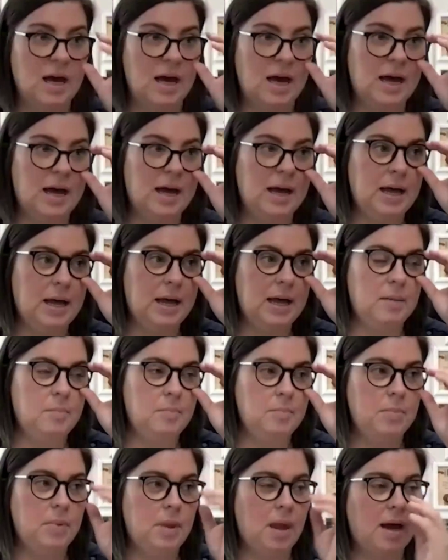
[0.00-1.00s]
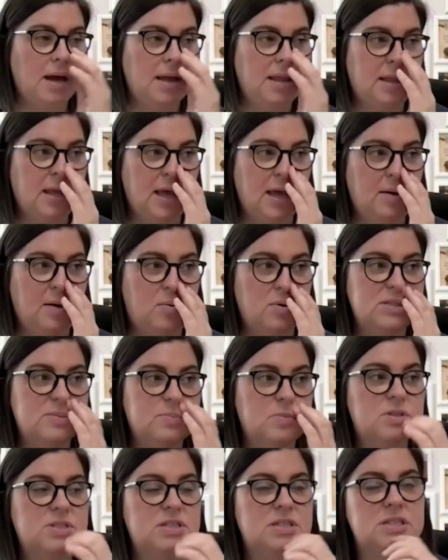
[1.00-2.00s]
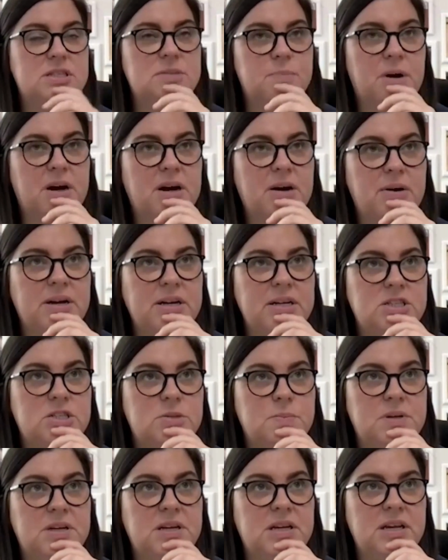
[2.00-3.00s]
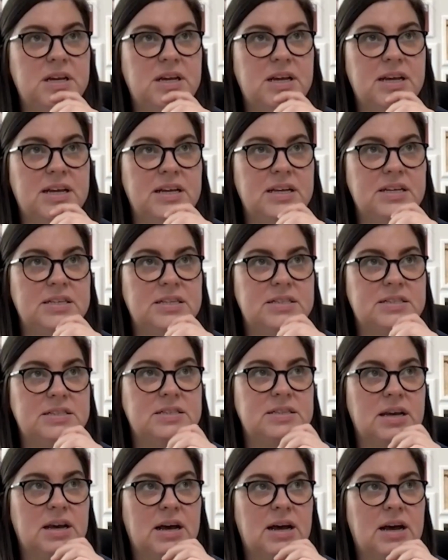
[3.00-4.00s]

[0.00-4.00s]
I think what's most inspiring to me is